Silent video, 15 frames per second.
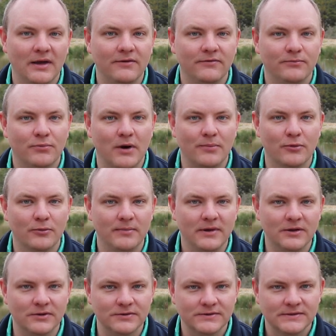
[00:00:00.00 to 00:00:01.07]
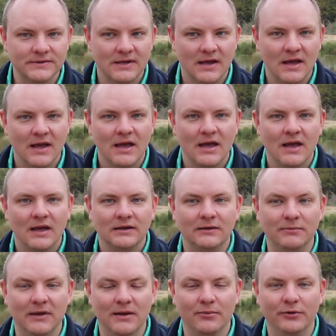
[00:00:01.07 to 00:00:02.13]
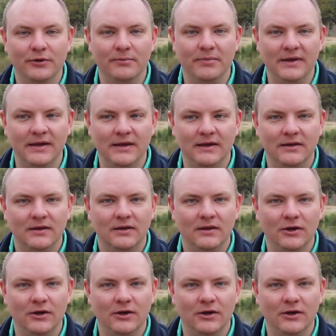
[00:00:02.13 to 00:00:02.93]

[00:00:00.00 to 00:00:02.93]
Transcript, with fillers: to have proper meals, to be able to be,